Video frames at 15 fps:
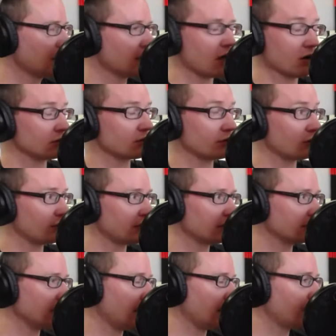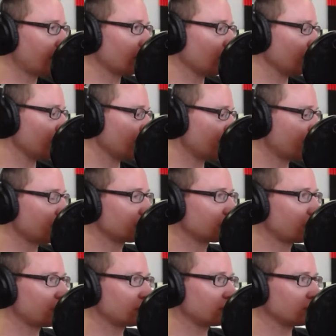On the internet. So the first
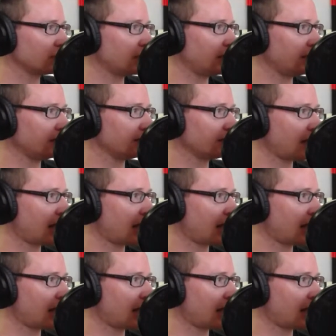question is,